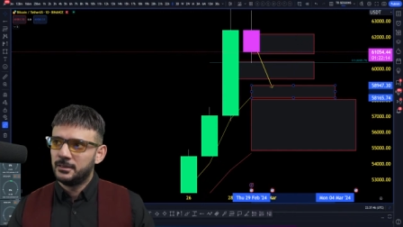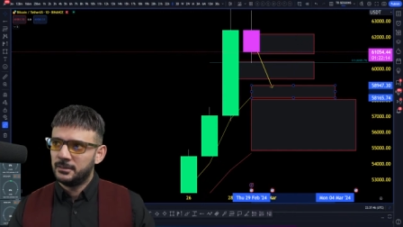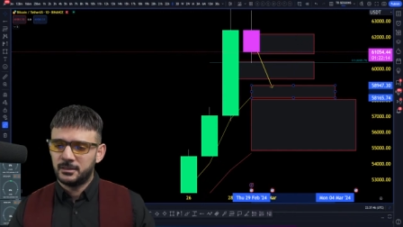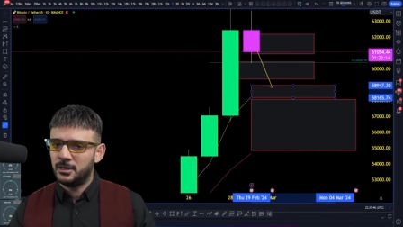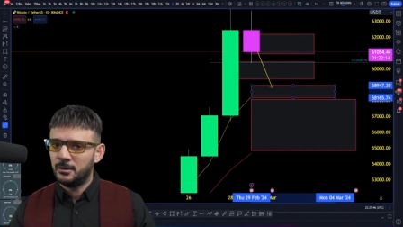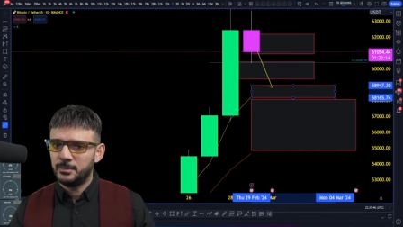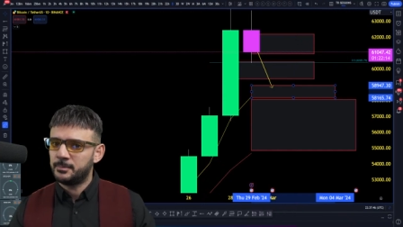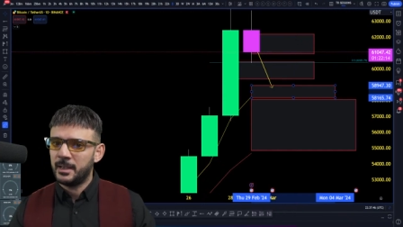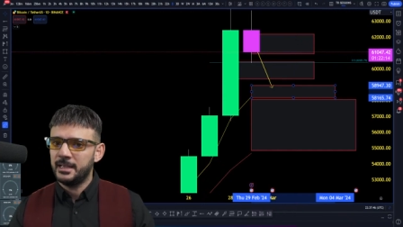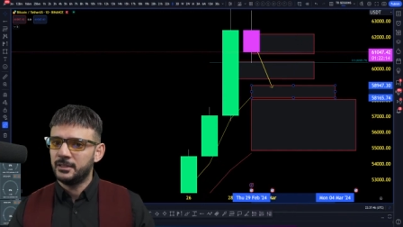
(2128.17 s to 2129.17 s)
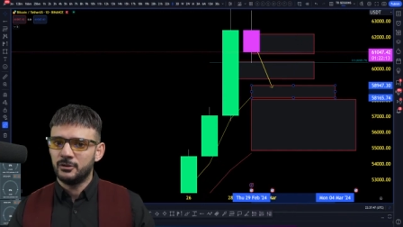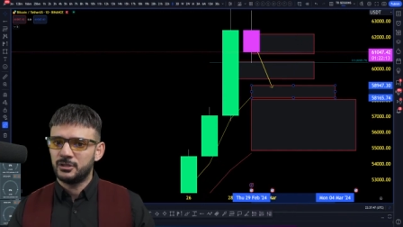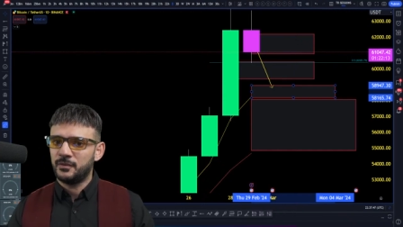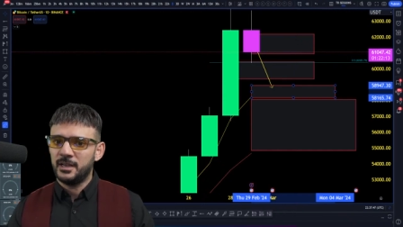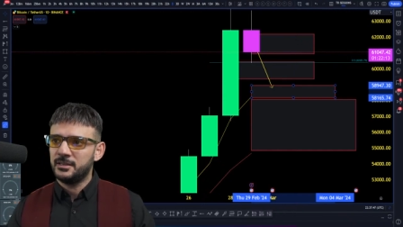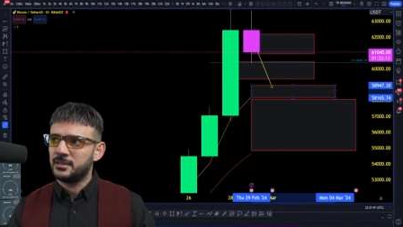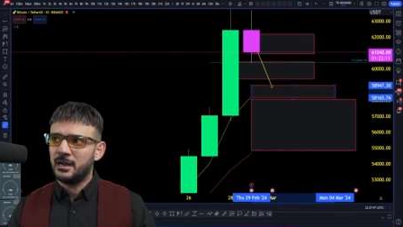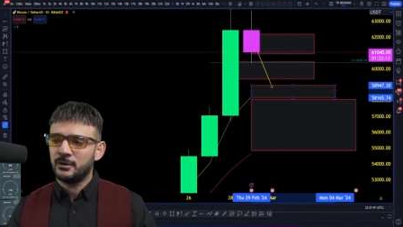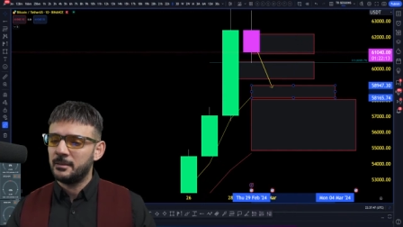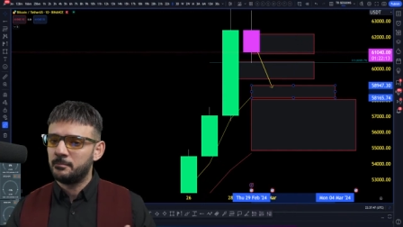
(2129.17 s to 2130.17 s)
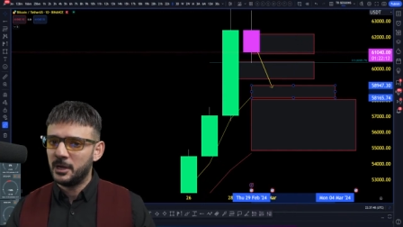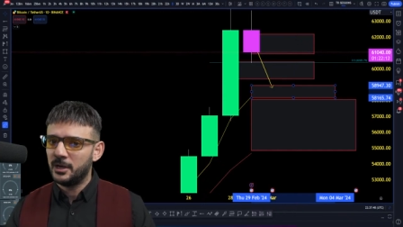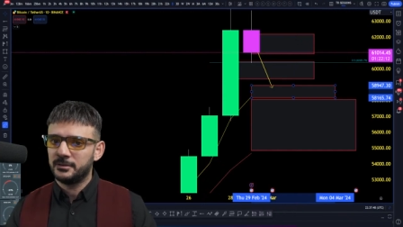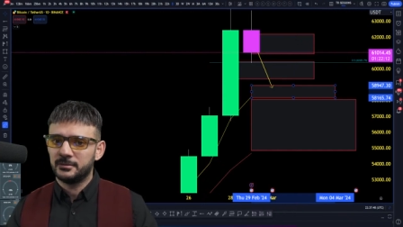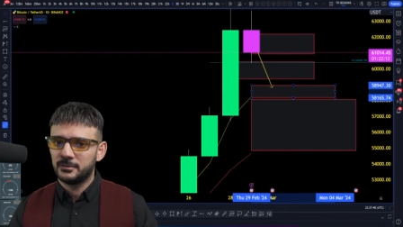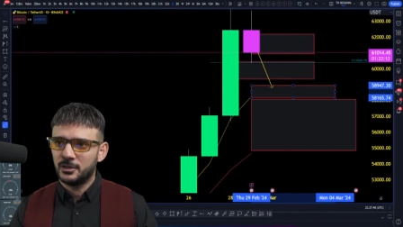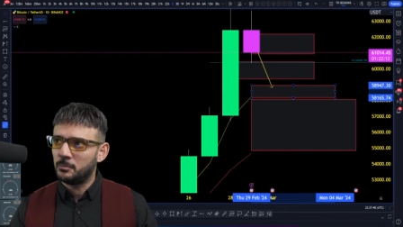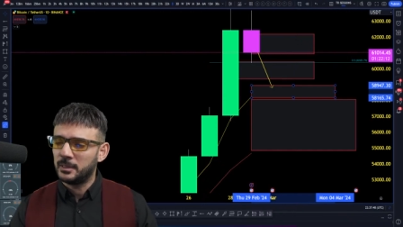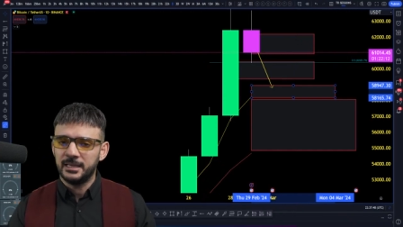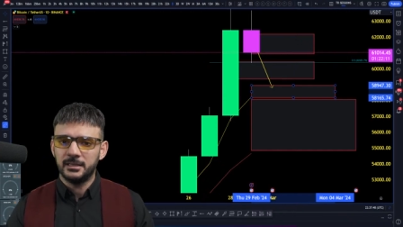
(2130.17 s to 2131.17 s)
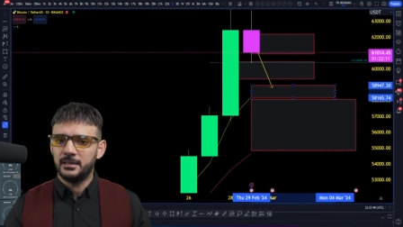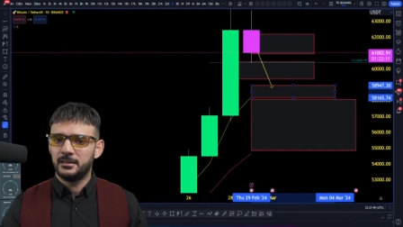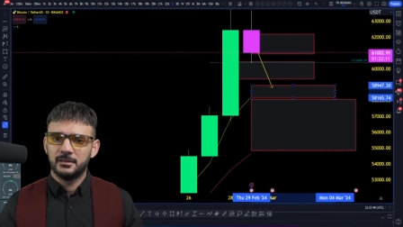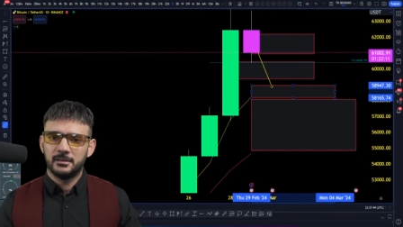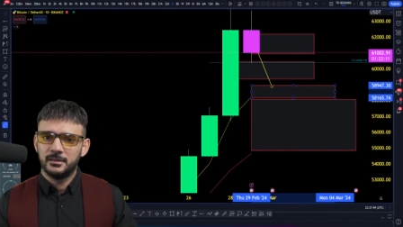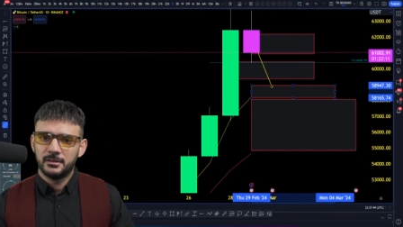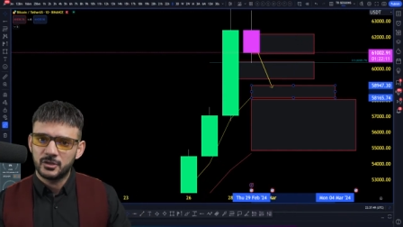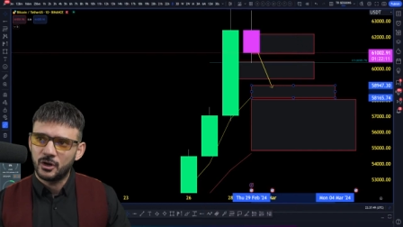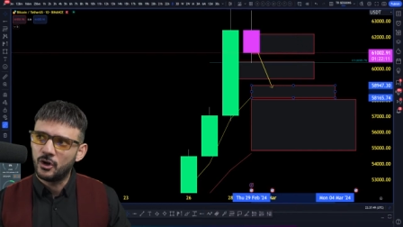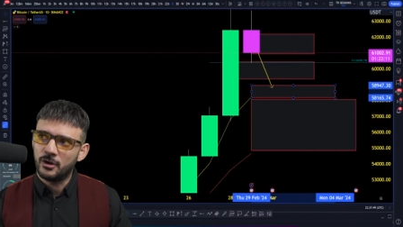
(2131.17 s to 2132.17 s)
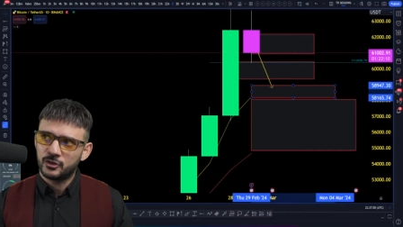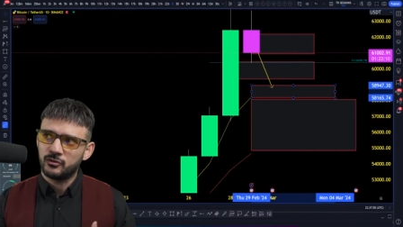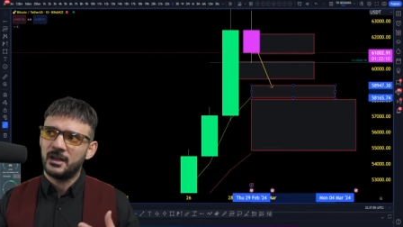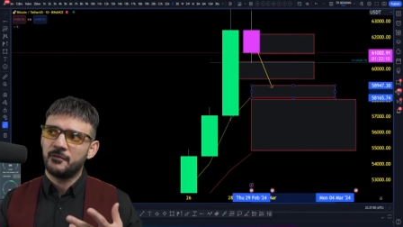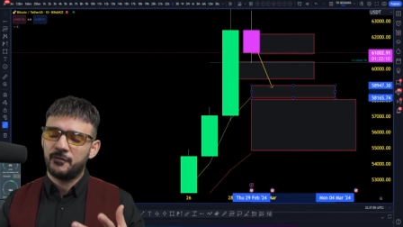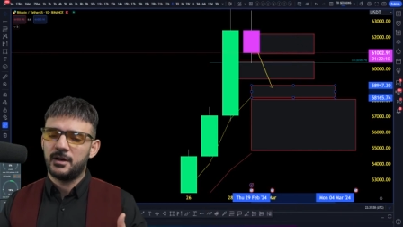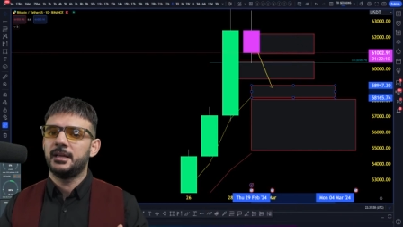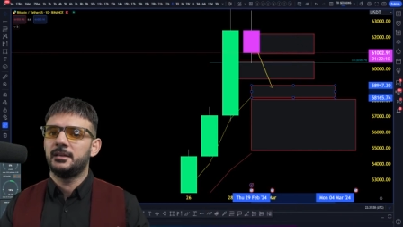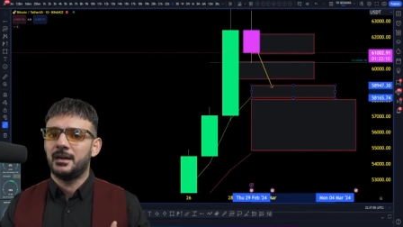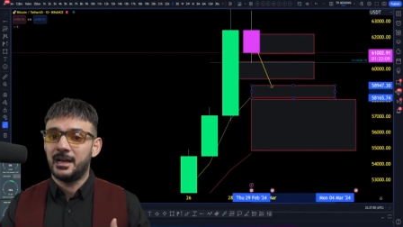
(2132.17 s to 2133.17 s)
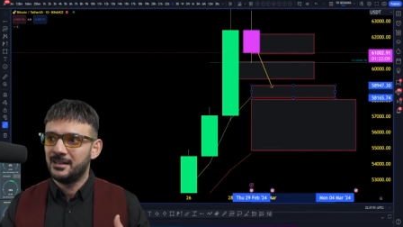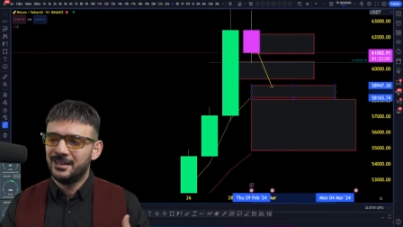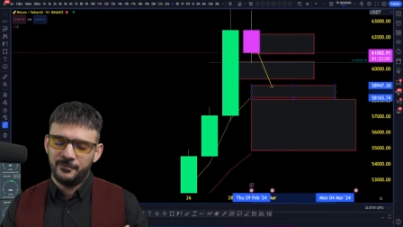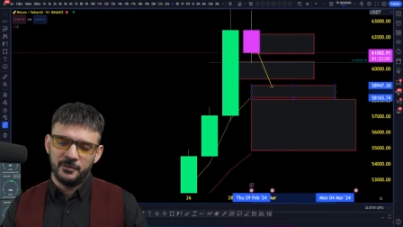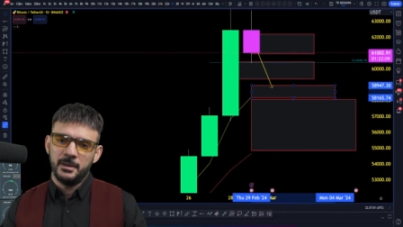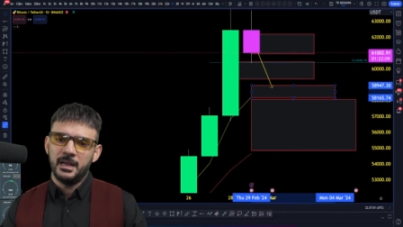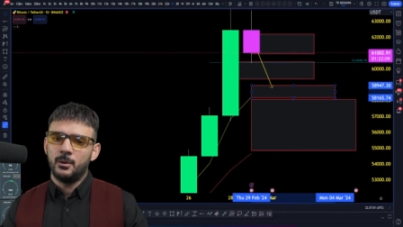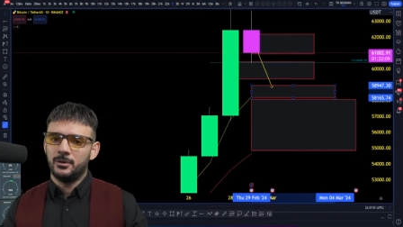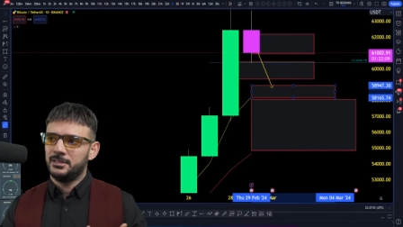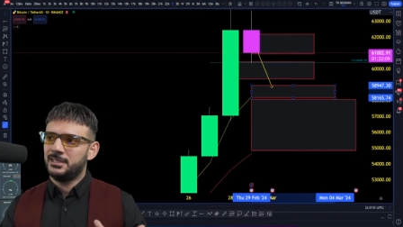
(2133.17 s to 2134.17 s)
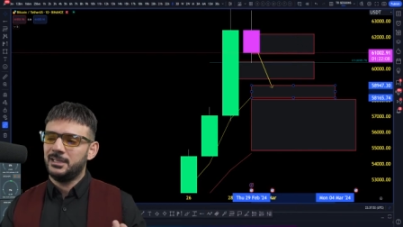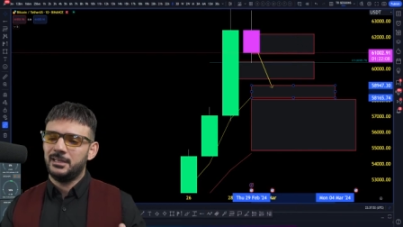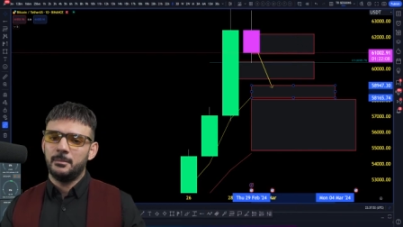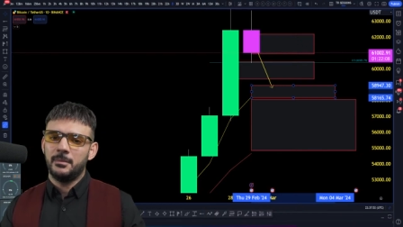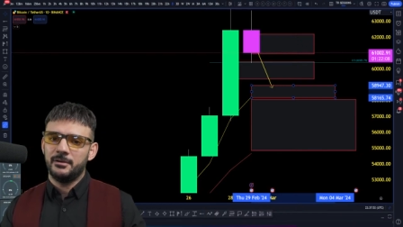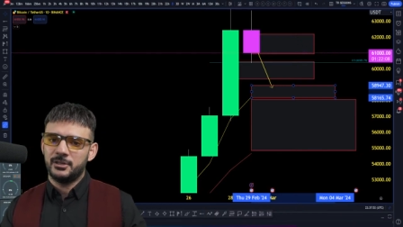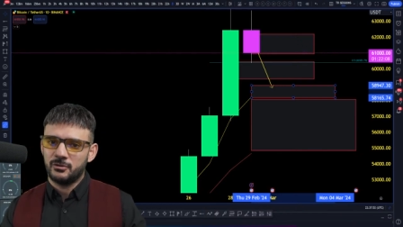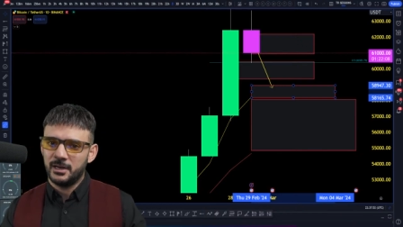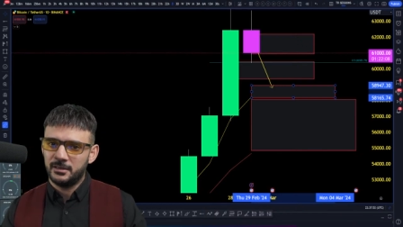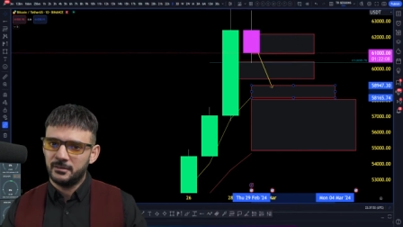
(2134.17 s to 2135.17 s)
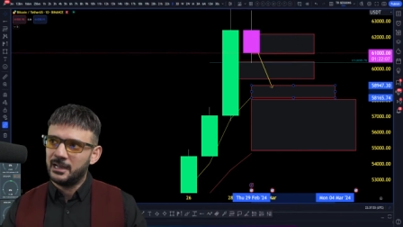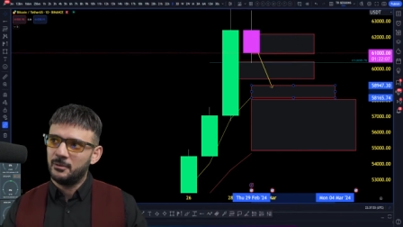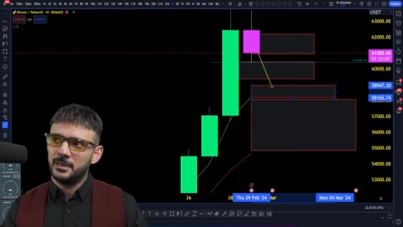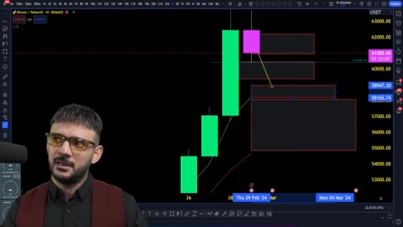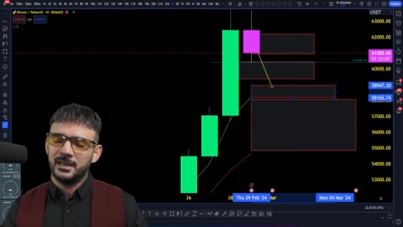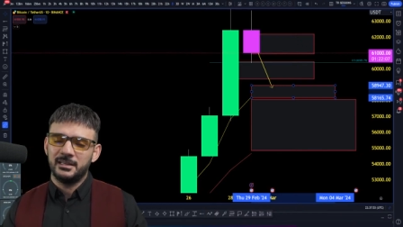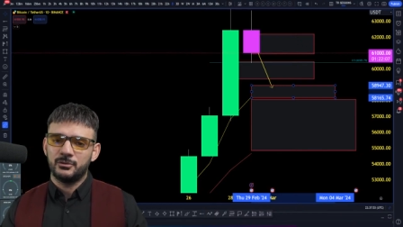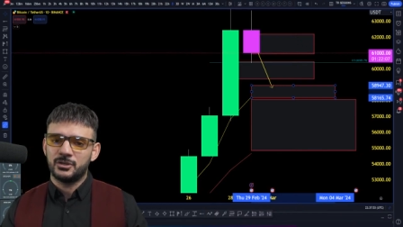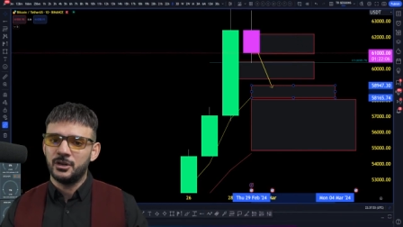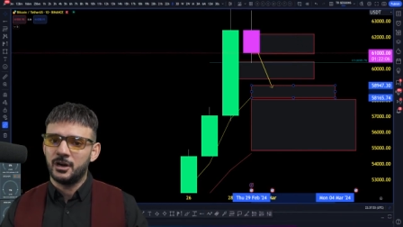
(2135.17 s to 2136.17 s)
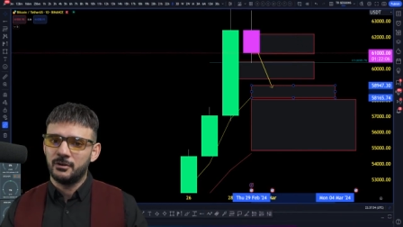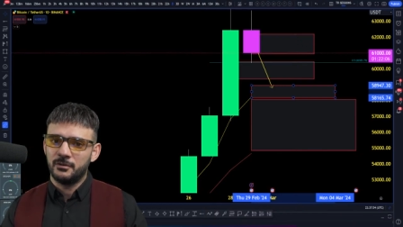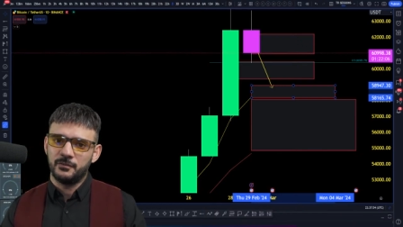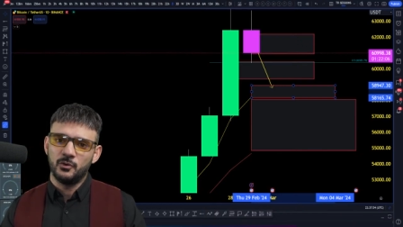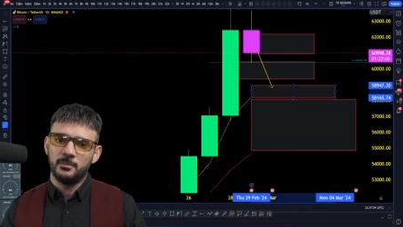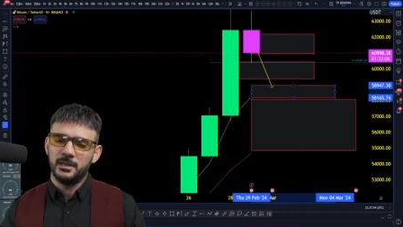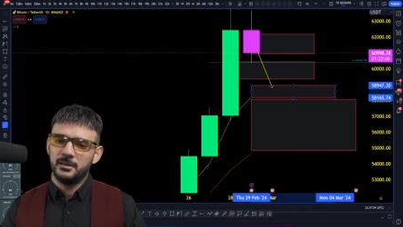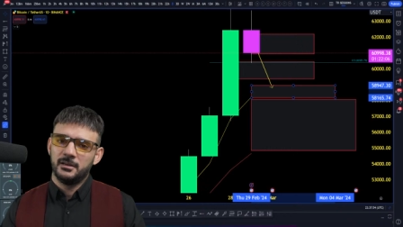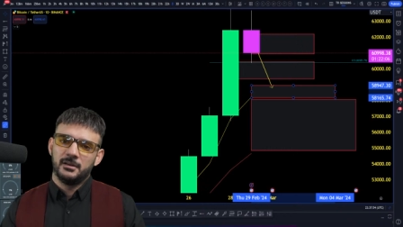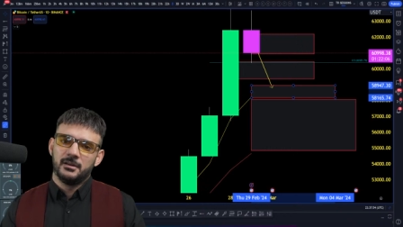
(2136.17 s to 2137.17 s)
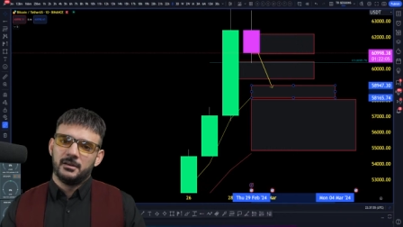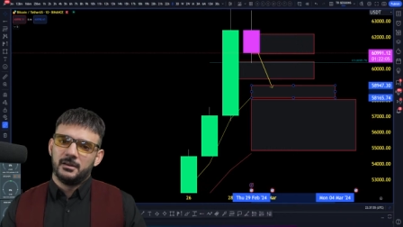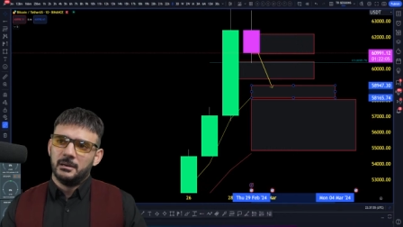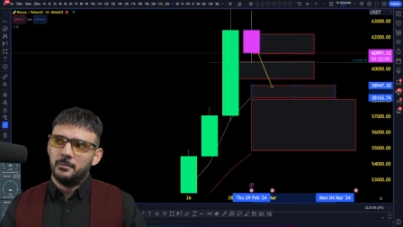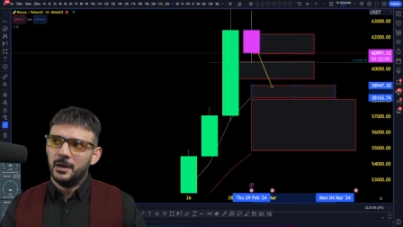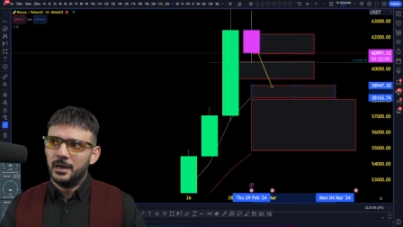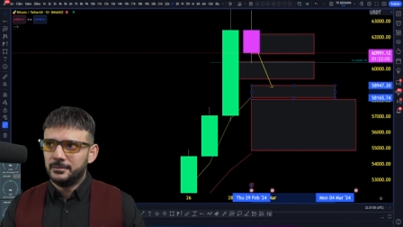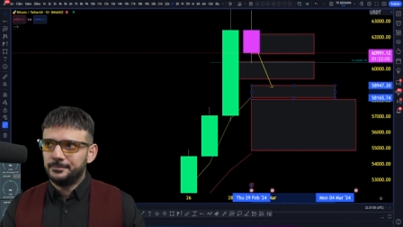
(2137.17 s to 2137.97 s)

I can't be paying those fees. I'll get burnt completely. So I've got to try and find. Uh, for me, I want TD and Trade. That will be an ideal scenario for me. But